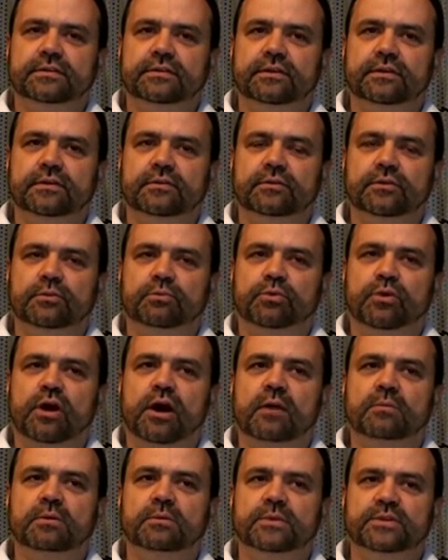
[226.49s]
the, the
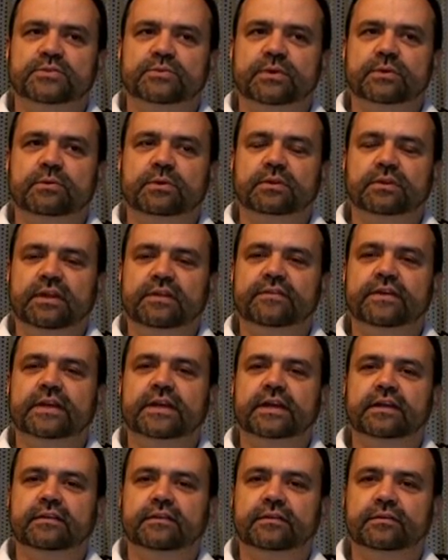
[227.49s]
problem as we were
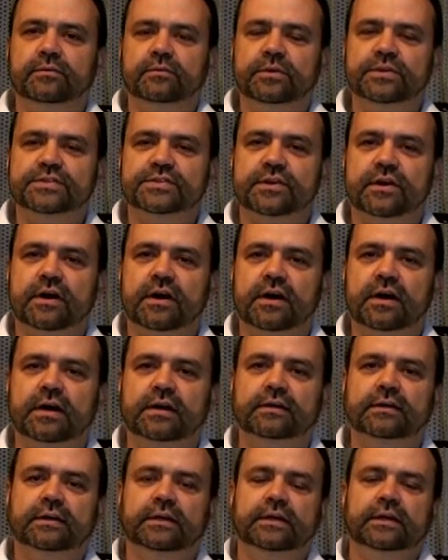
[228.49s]
living it, we
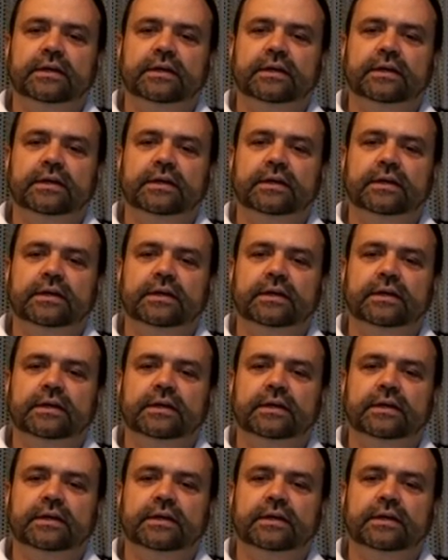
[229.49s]
saw